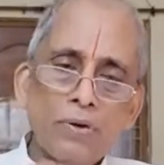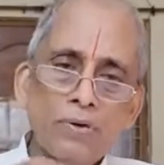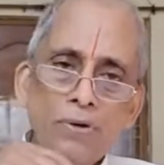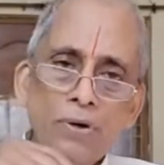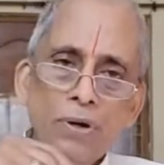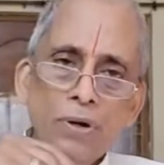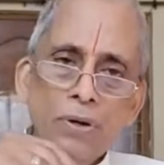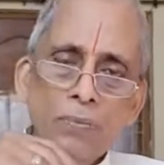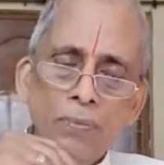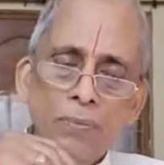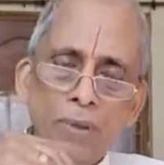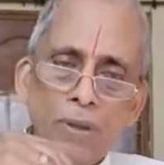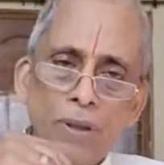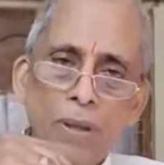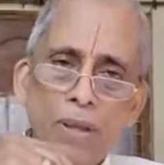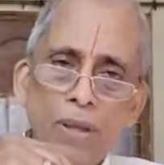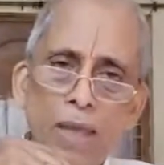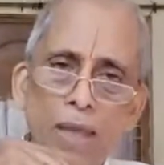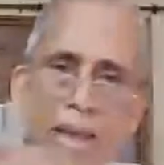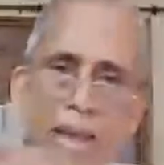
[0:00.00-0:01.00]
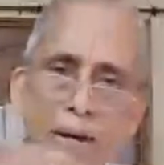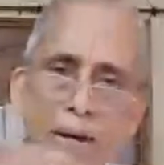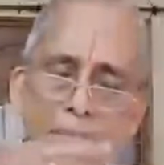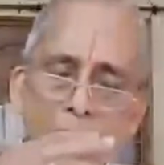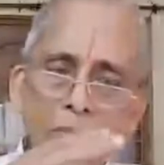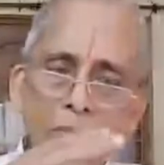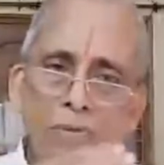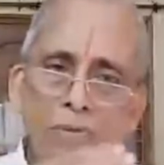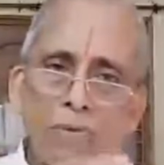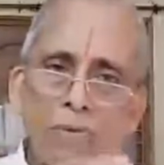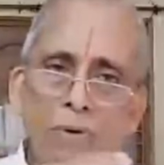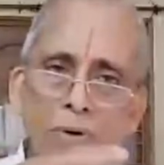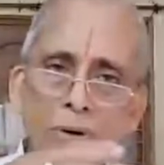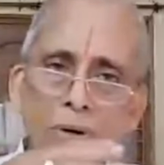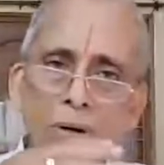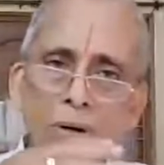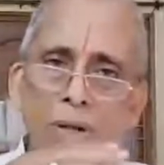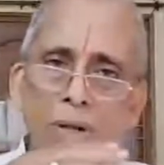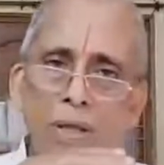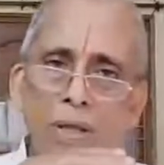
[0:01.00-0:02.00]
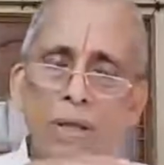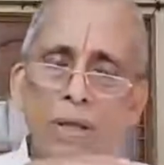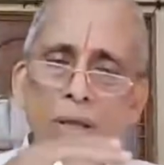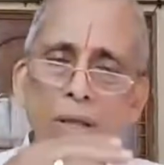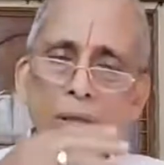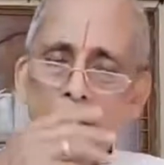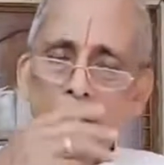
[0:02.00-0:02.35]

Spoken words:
should be active only